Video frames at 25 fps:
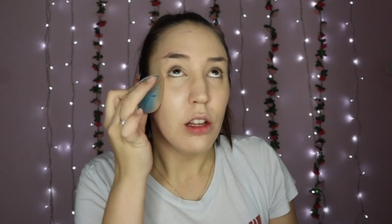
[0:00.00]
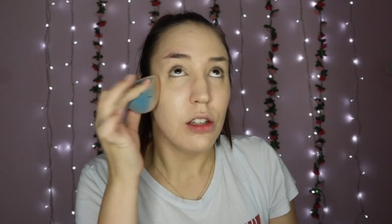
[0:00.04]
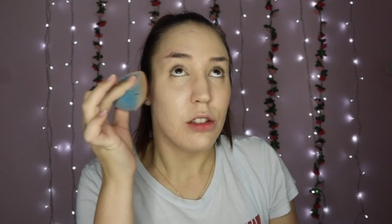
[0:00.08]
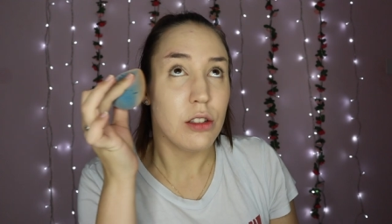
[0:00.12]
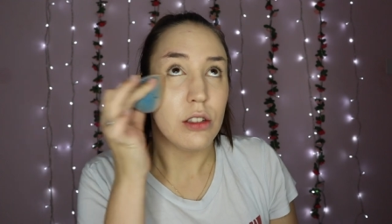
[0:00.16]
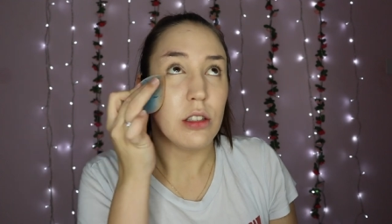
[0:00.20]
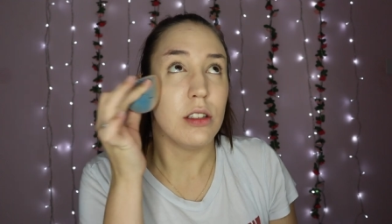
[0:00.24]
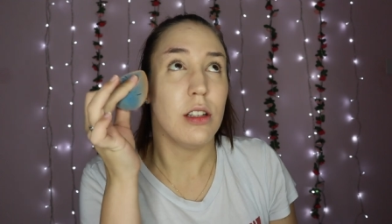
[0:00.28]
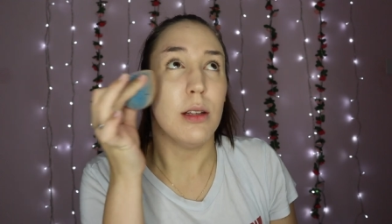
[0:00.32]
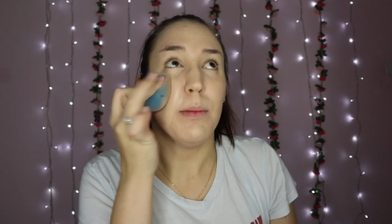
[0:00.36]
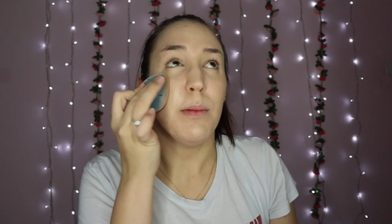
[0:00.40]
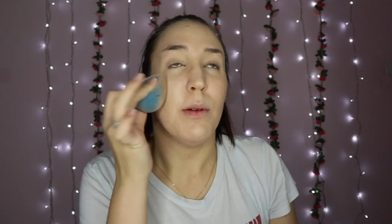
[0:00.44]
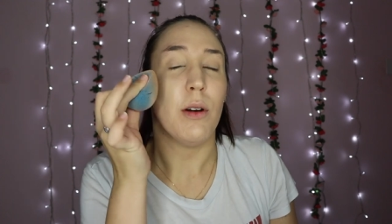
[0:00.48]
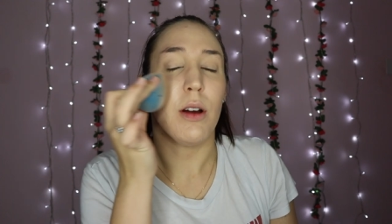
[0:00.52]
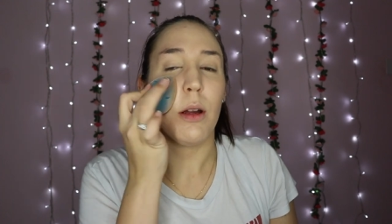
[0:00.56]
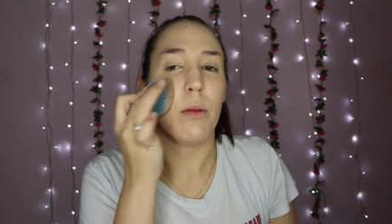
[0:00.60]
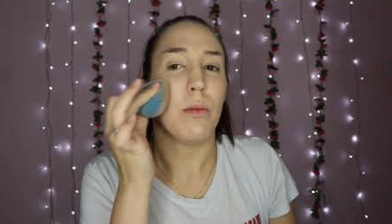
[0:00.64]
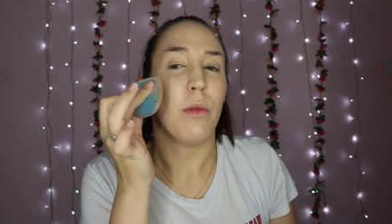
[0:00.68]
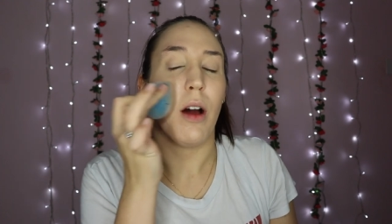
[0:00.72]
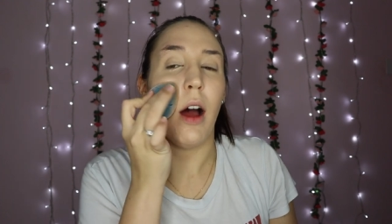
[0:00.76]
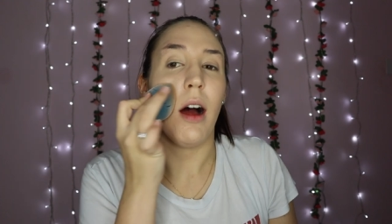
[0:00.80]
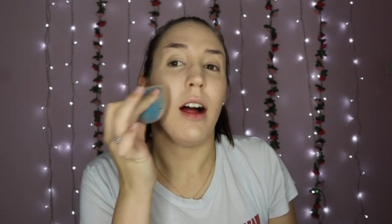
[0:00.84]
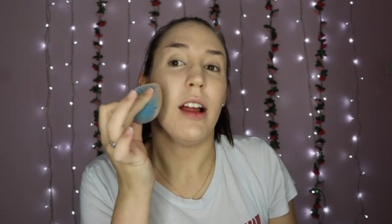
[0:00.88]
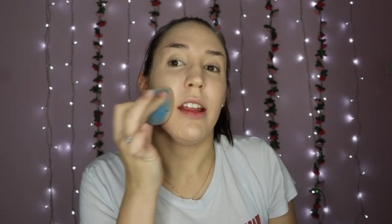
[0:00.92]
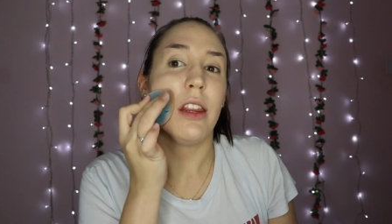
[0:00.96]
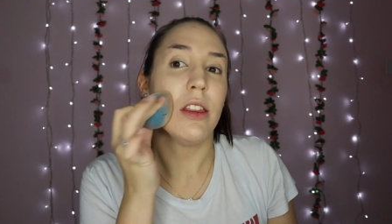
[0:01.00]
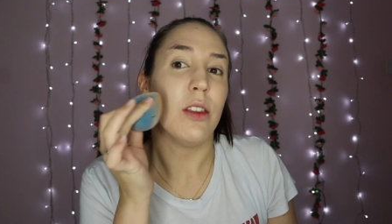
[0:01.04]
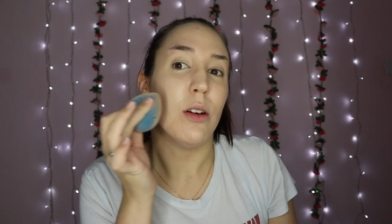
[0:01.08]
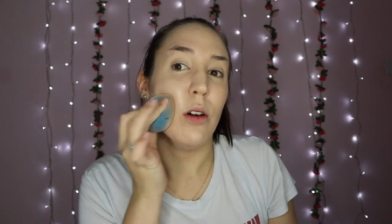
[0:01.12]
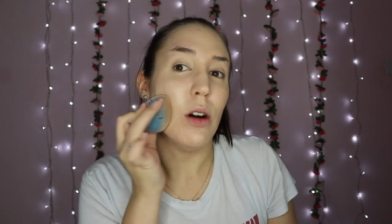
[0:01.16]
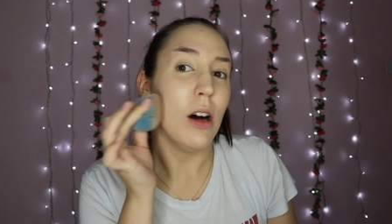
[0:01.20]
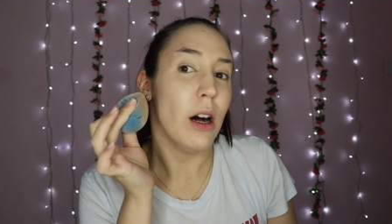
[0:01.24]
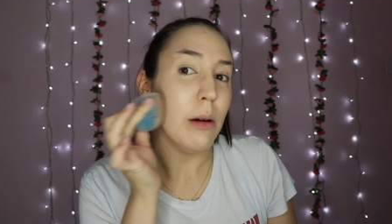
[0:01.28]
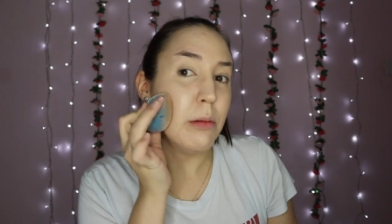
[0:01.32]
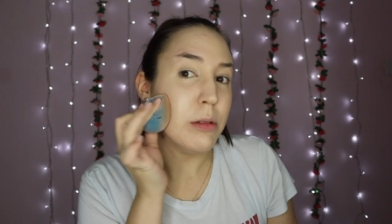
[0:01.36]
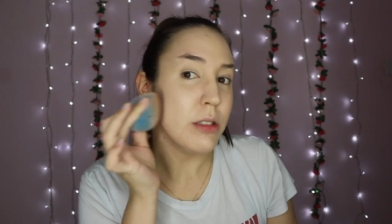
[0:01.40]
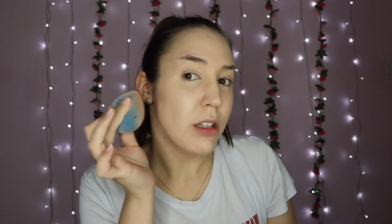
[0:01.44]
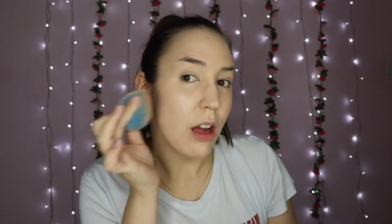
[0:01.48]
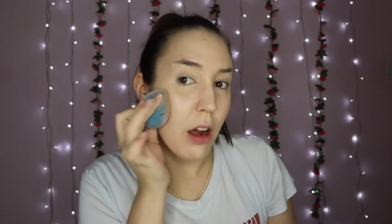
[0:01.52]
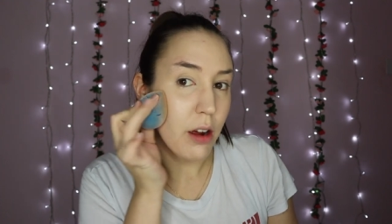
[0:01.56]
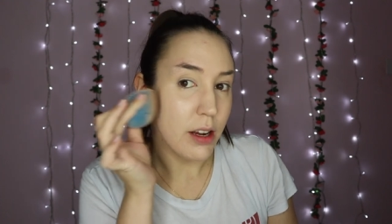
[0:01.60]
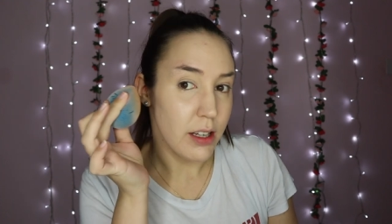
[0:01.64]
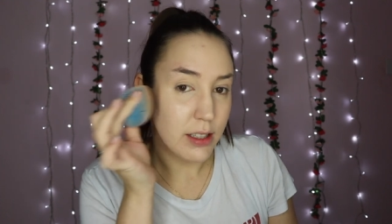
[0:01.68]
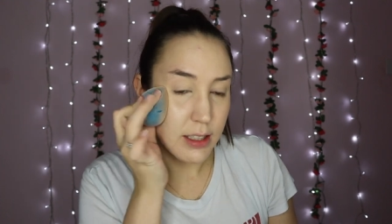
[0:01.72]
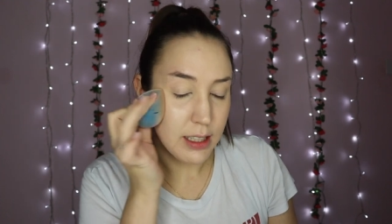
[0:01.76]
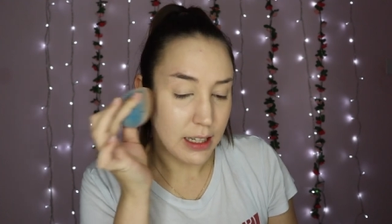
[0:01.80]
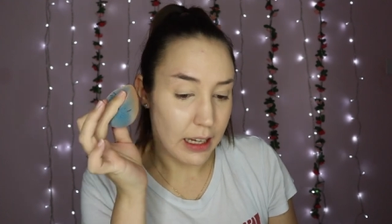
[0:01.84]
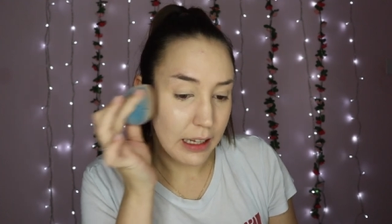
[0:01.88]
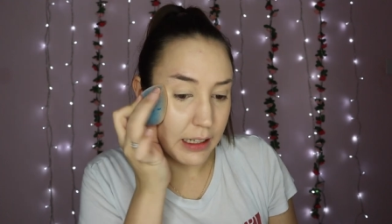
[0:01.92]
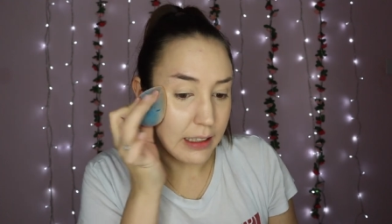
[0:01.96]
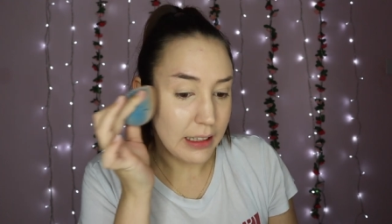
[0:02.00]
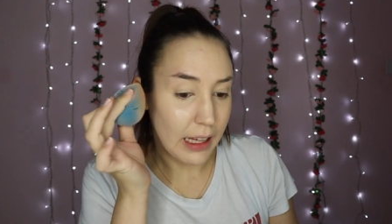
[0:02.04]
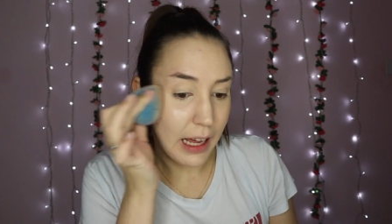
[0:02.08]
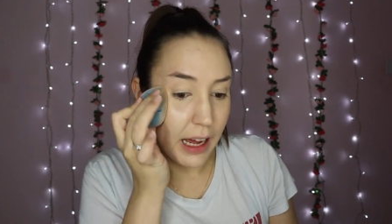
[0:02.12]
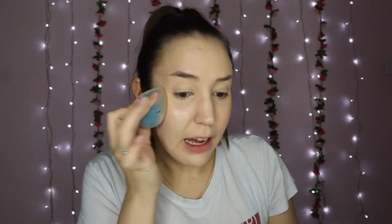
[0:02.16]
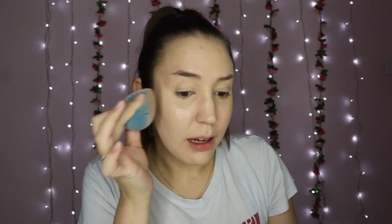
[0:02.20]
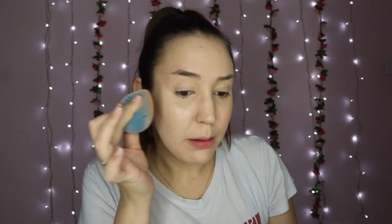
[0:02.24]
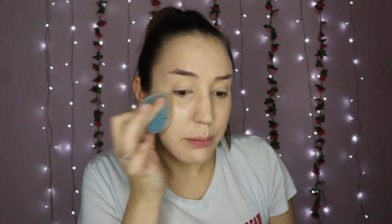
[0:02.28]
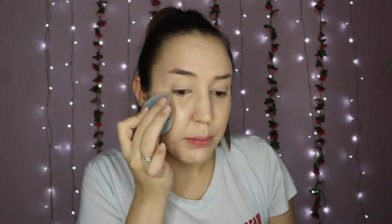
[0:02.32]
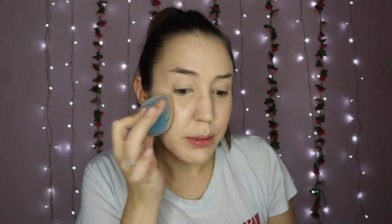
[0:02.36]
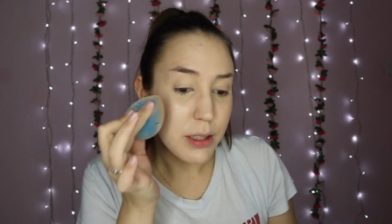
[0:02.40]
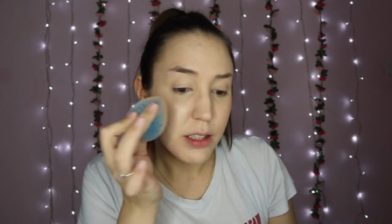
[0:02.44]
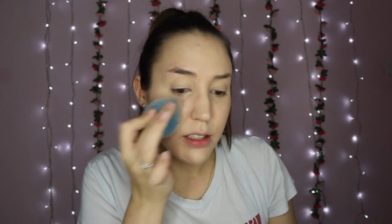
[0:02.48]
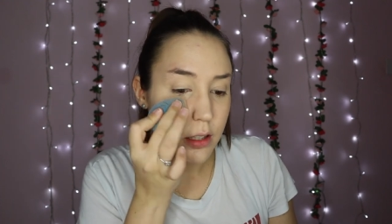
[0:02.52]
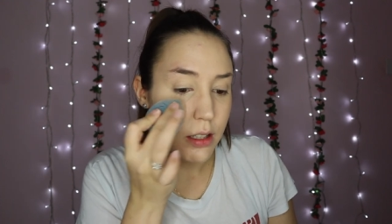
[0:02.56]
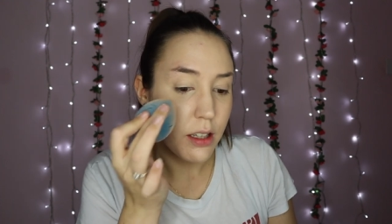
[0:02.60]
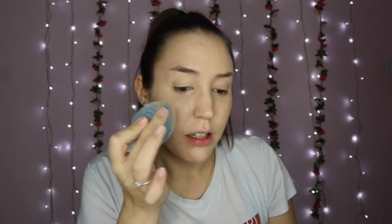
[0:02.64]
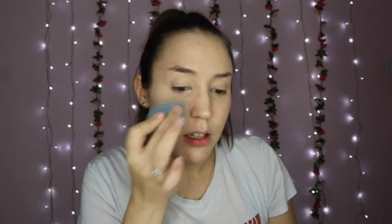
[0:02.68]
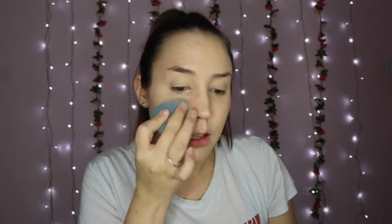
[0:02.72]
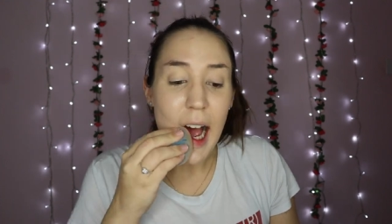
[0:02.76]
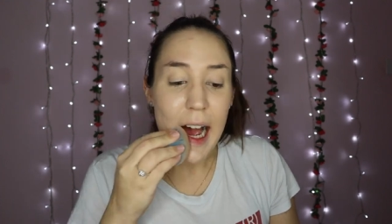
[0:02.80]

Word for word: to the point where I thought I was going to collapse.